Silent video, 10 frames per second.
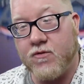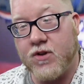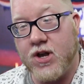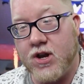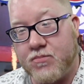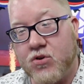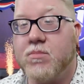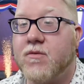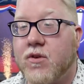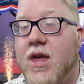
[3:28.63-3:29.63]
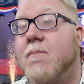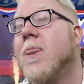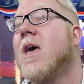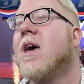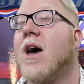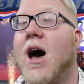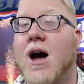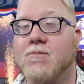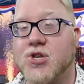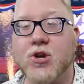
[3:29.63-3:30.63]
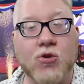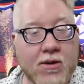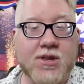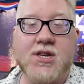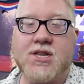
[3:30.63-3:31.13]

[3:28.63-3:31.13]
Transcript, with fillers: of a, an improvement for them. Um, so you are able